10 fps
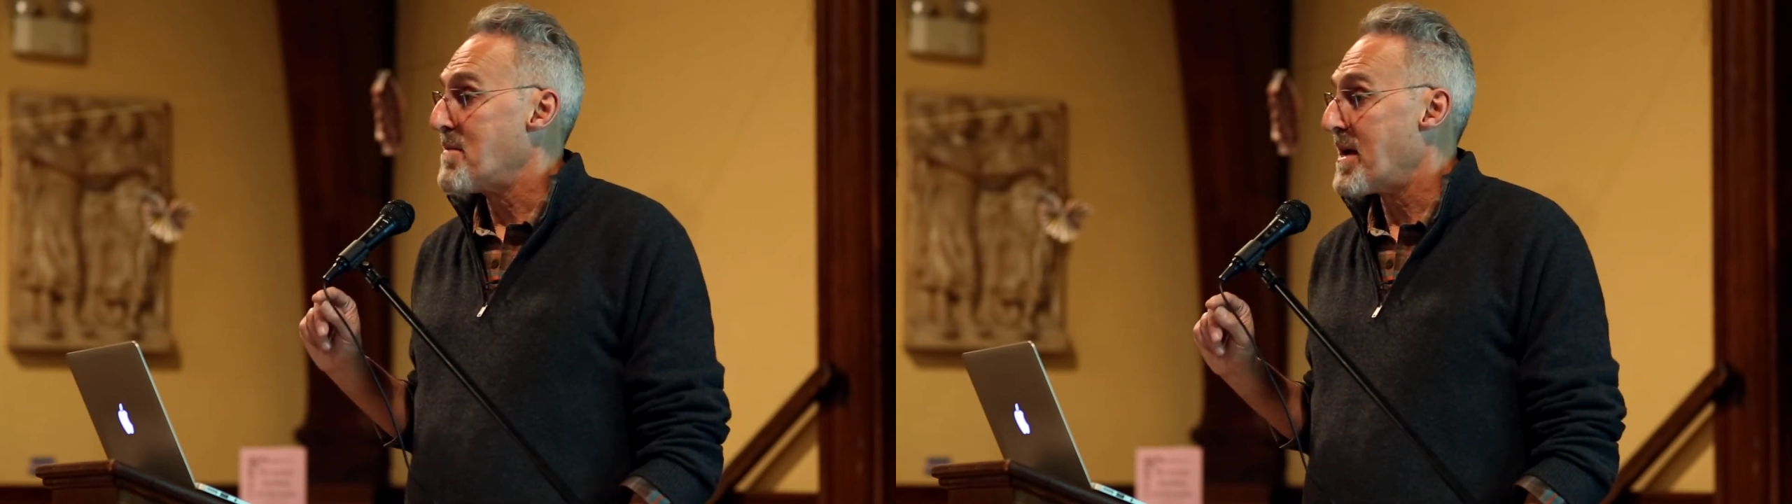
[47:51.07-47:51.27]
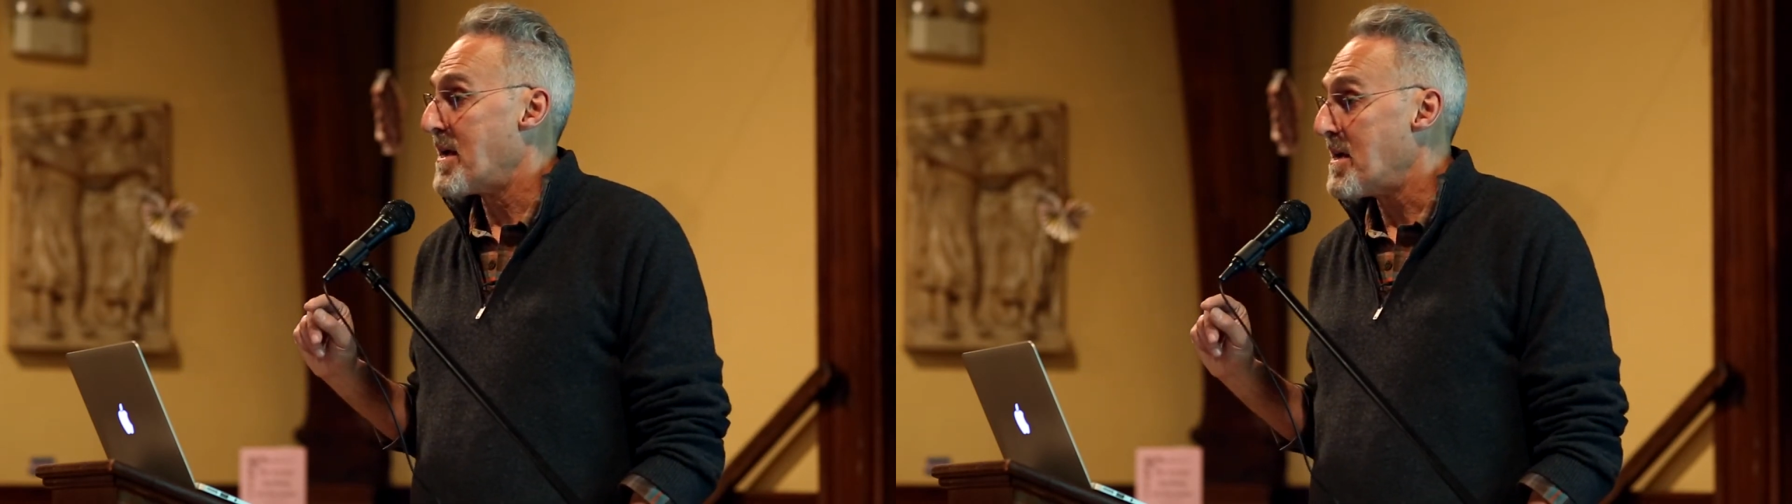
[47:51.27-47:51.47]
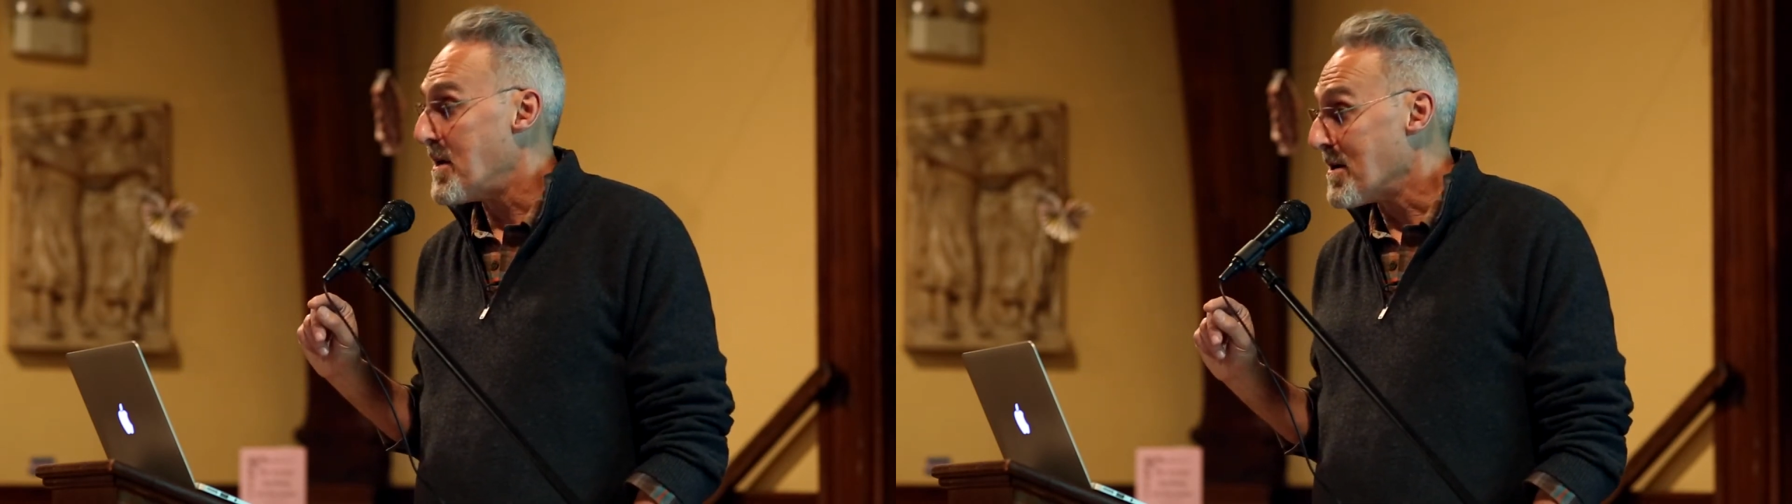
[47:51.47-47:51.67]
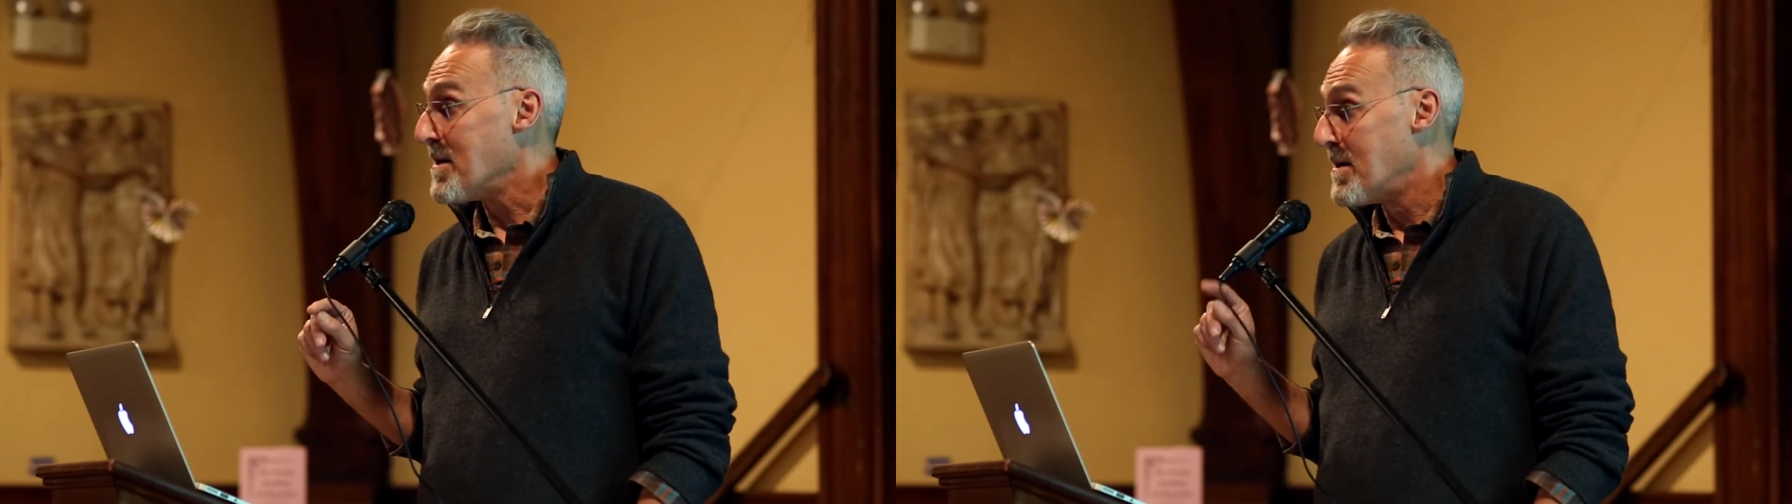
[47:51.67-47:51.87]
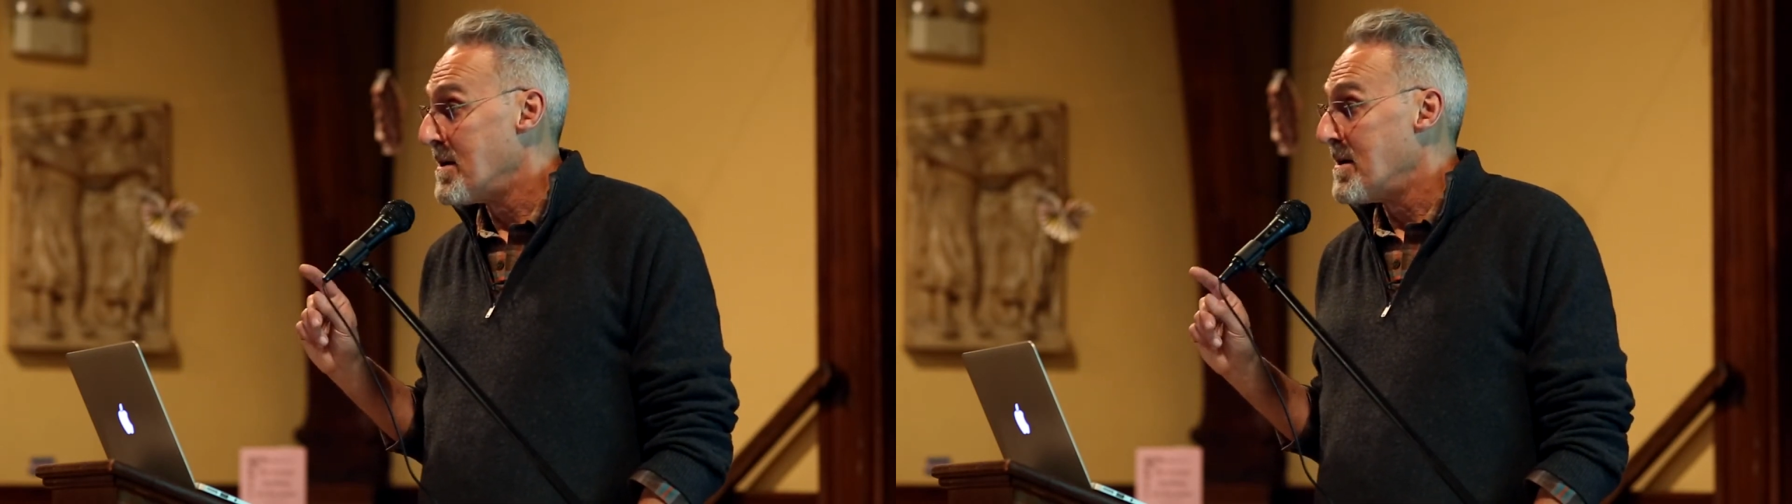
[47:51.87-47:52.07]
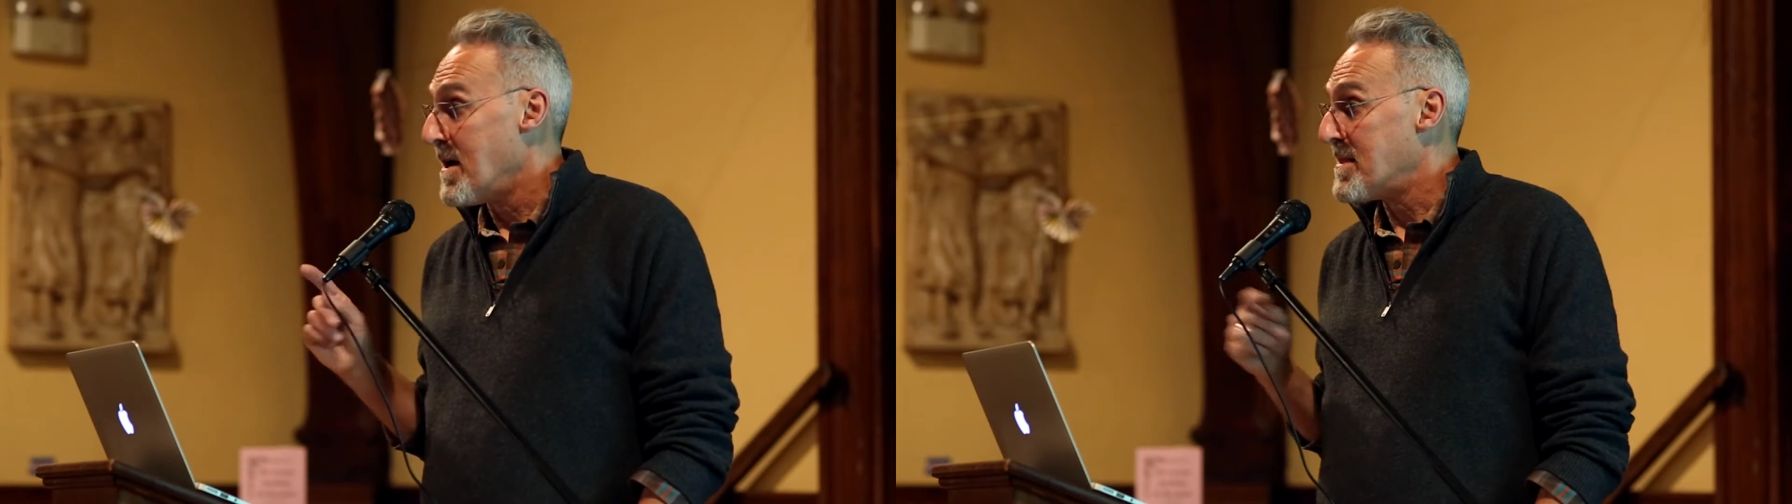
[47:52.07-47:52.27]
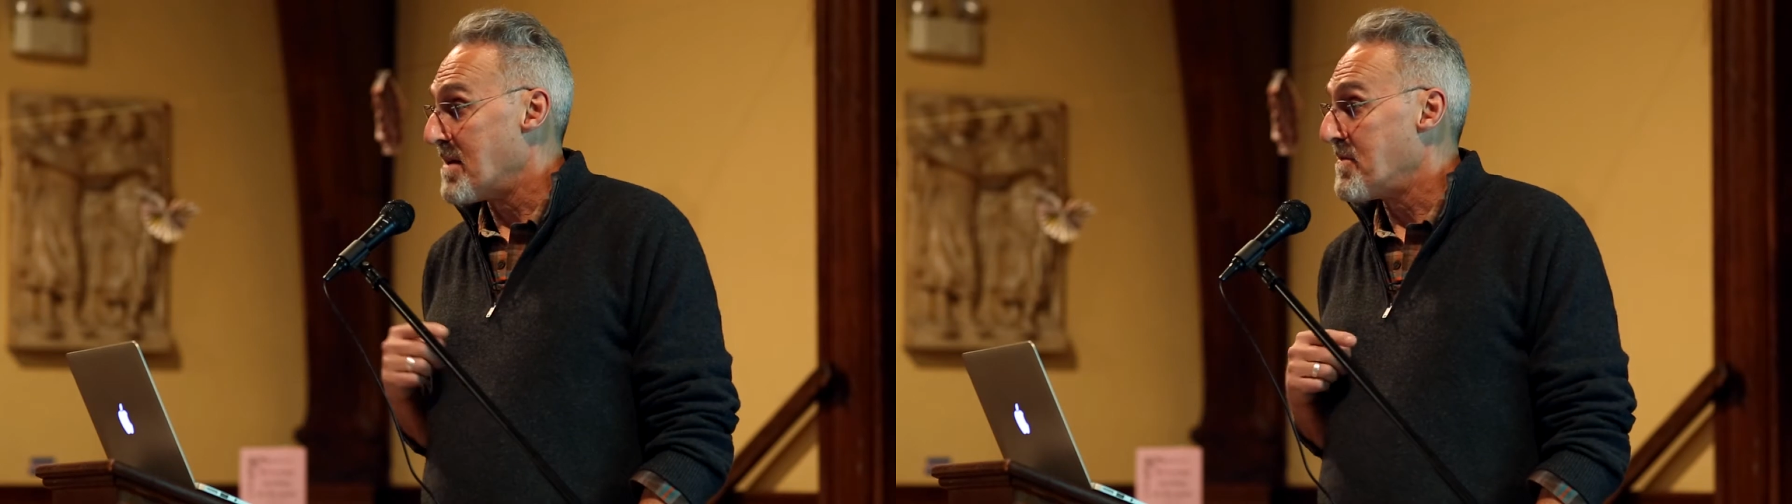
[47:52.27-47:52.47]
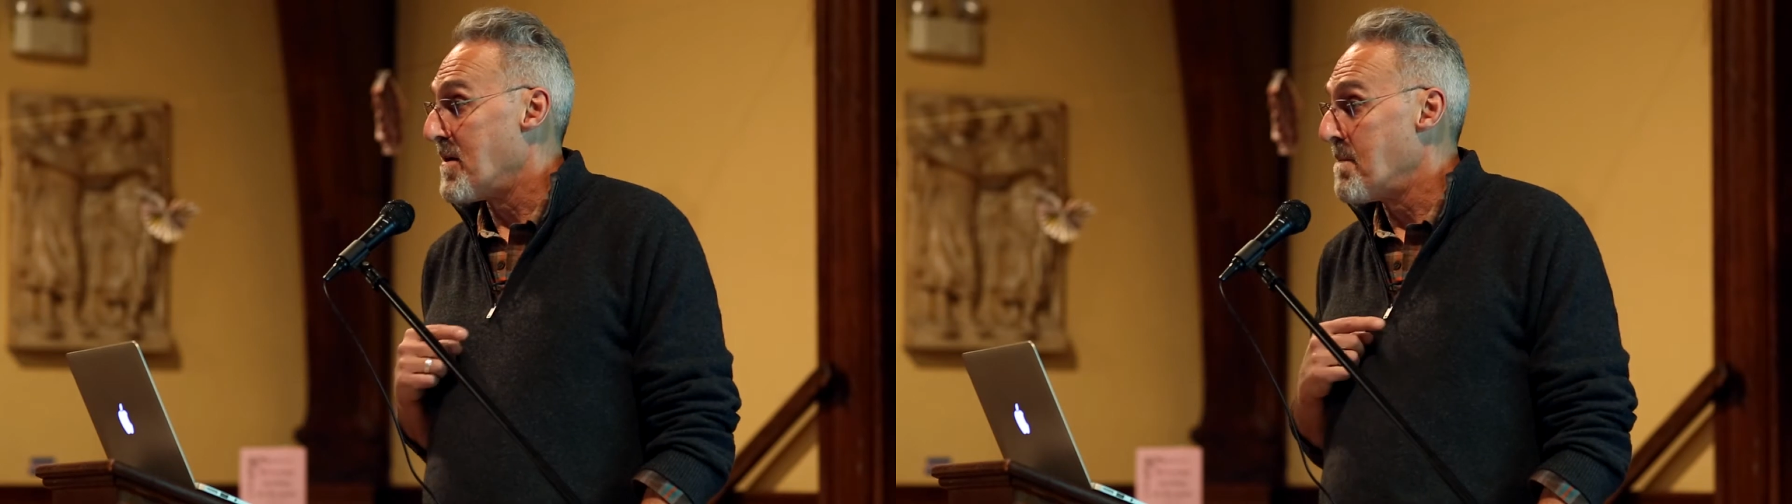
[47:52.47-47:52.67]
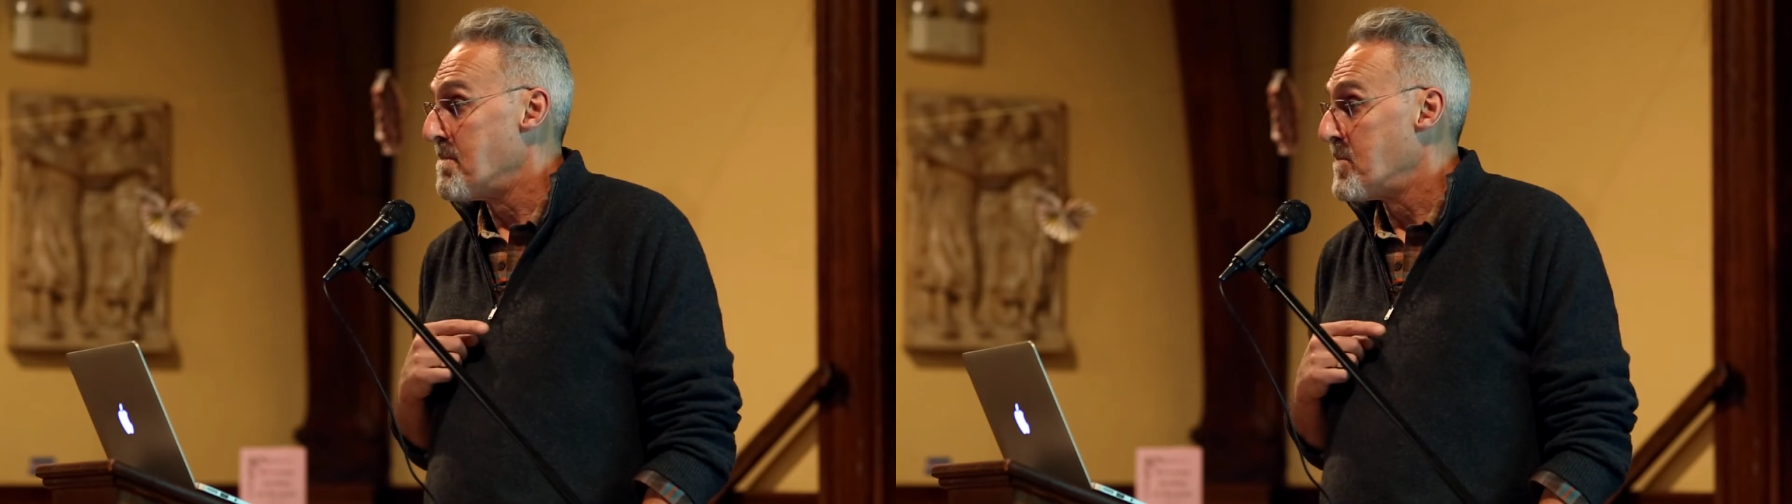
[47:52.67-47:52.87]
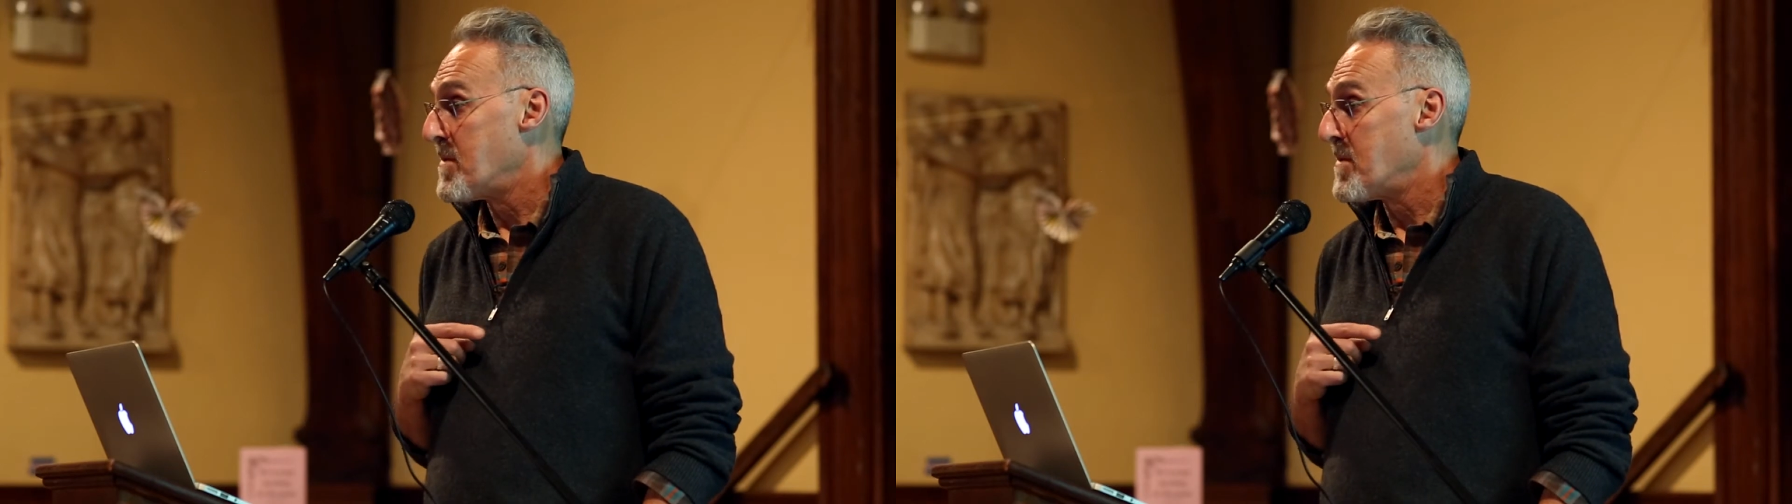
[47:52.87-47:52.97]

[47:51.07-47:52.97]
make a year on that farm?